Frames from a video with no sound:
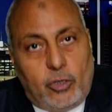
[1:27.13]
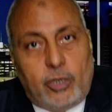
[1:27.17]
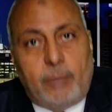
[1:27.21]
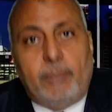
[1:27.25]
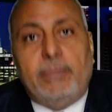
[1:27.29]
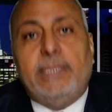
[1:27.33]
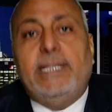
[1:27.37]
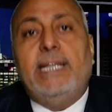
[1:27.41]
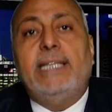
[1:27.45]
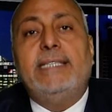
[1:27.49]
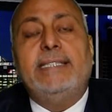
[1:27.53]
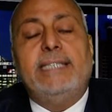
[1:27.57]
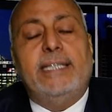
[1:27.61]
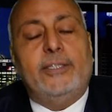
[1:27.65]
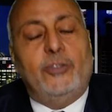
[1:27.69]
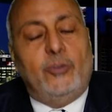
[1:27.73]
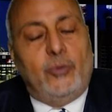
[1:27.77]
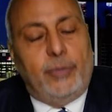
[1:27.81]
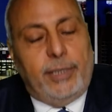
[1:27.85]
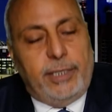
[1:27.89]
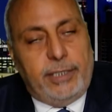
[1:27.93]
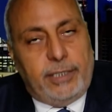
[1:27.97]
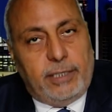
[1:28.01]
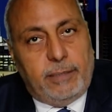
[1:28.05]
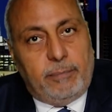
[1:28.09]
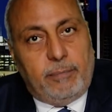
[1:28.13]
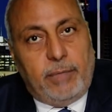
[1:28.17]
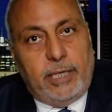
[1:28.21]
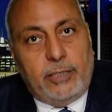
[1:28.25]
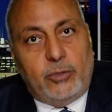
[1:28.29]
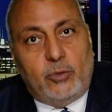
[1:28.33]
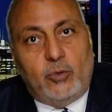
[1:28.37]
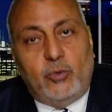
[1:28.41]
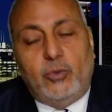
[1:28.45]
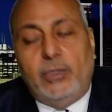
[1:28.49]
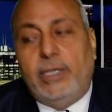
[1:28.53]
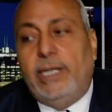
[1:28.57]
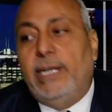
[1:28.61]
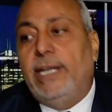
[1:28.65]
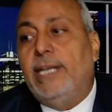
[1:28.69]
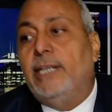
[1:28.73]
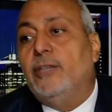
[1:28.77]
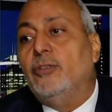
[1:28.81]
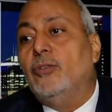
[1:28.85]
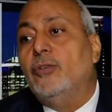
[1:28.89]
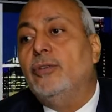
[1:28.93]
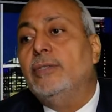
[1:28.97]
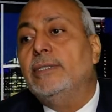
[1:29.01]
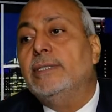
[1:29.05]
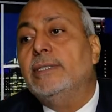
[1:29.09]
orbital saturated by two
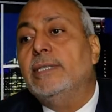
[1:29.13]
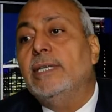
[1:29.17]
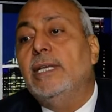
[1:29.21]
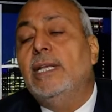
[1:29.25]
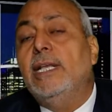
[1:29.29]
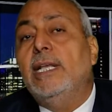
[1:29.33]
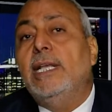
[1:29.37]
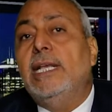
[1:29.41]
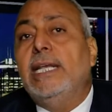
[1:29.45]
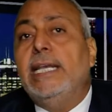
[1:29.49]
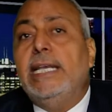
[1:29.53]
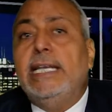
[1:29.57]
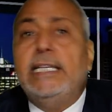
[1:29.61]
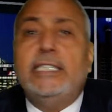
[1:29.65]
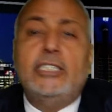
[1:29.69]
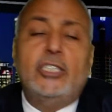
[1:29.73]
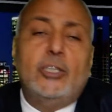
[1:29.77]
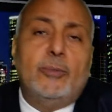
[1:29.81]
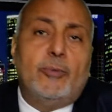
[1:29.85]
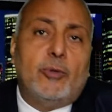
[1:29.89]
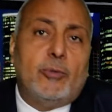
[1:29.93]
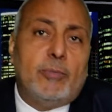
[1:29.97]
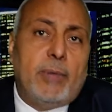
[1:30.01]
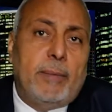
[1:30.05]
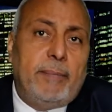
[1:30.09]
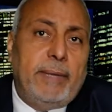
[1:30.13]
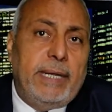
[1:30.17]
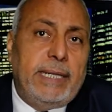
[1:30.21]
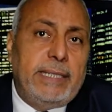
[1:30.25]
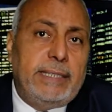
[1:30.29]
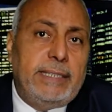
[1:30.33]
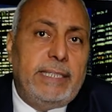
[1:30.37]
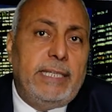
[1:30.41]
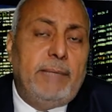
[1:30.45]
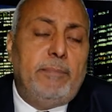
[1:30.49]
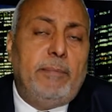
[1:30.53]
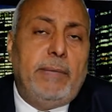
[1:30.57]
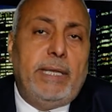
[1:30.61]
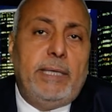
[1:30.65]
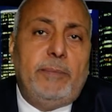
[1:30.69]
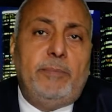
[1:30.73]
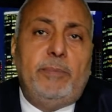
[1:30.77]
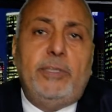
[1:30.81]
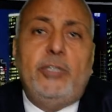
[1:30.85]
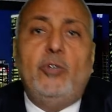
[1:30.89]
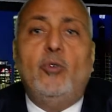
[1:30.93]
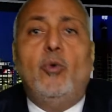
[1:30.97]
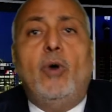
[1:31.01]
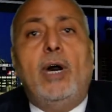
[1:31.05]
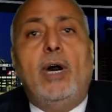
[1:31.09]
electrons. Its probability may be